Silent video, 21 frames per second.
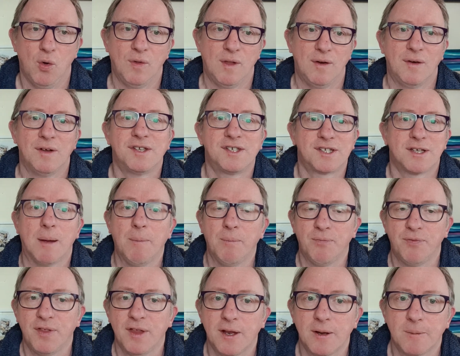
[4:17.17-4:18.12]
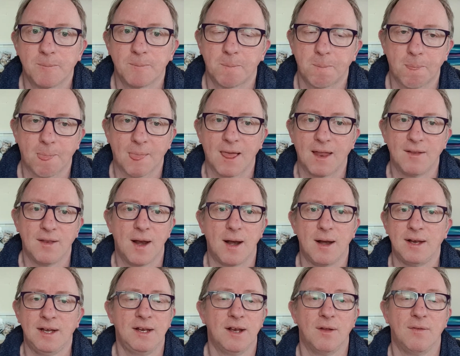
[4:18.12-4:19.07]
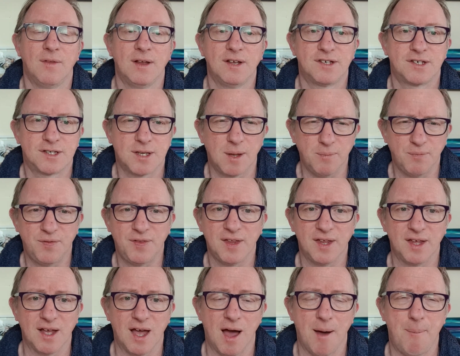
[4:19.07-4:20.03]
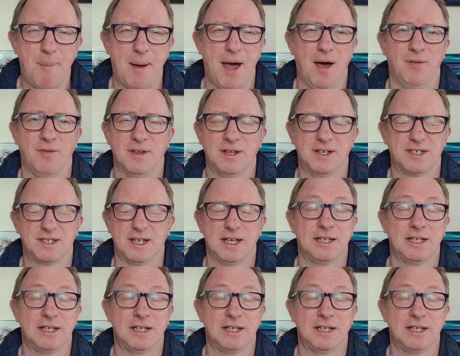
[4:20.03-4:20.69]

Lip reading: There was something, you know, there's something about this.